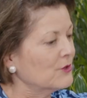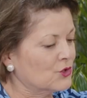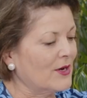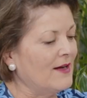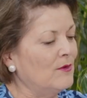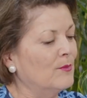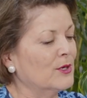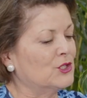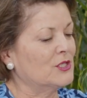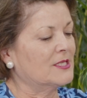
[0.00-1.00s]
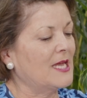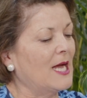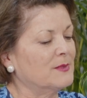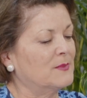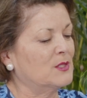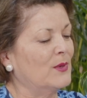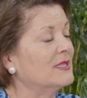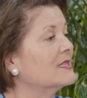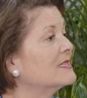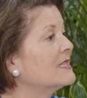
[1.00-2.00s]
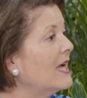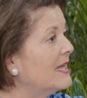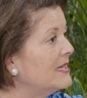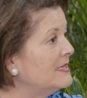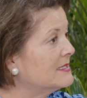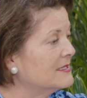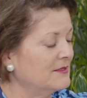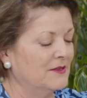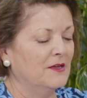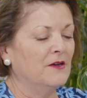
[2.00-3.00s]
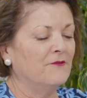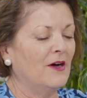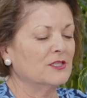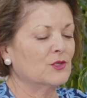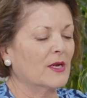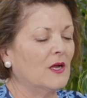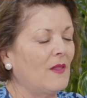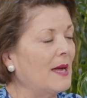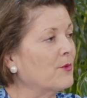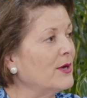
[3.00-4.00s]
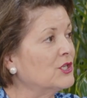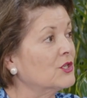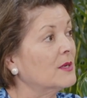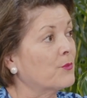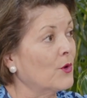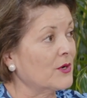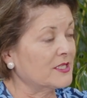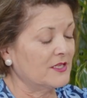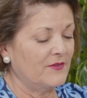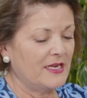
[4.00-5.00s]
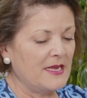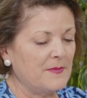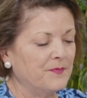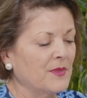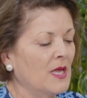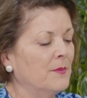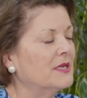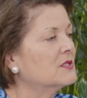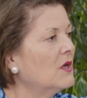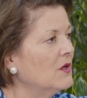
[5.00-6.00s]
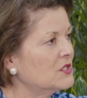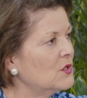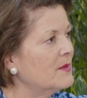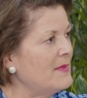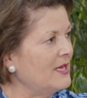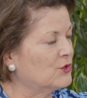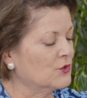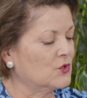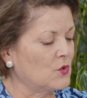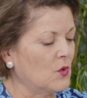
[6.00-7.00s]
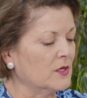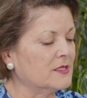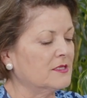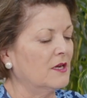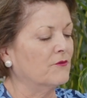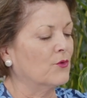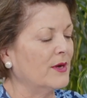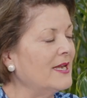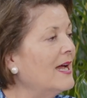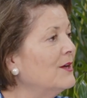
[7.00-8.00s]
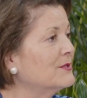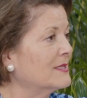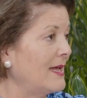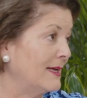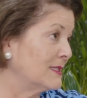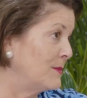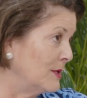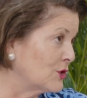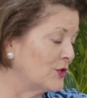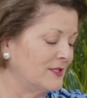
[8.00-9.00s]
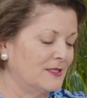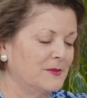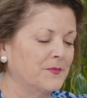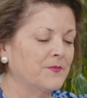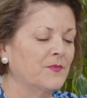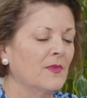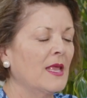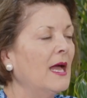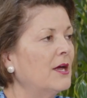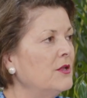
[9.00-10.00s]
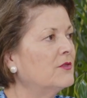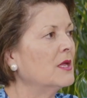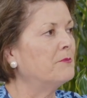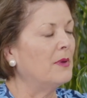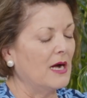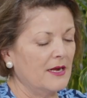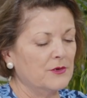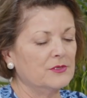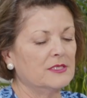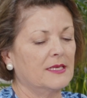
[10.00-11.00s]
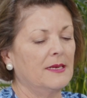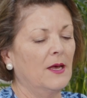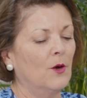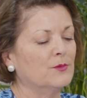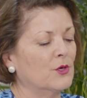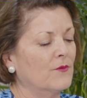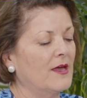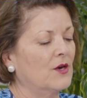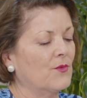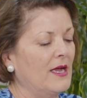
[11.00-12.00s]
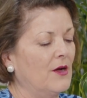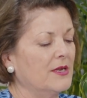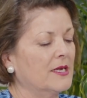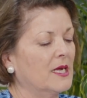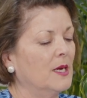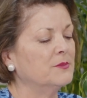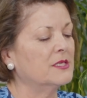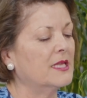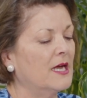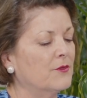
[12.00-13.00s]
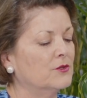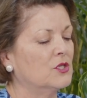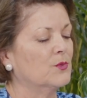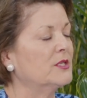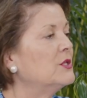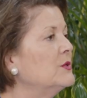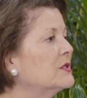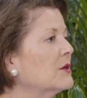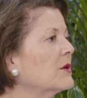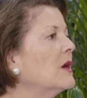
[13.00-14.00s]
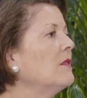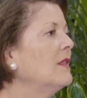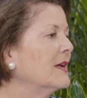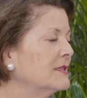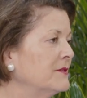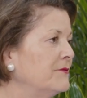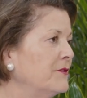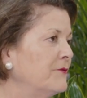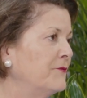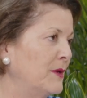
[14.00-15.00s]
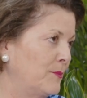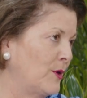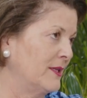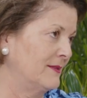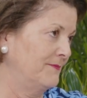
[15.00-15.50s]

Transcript: travel bridges gaps between societies, fostering collaboration and productivity, but is also a major source of greenhouse gas emissions. How do you think buyers can help turn that around and come together to reduce their collective footprint?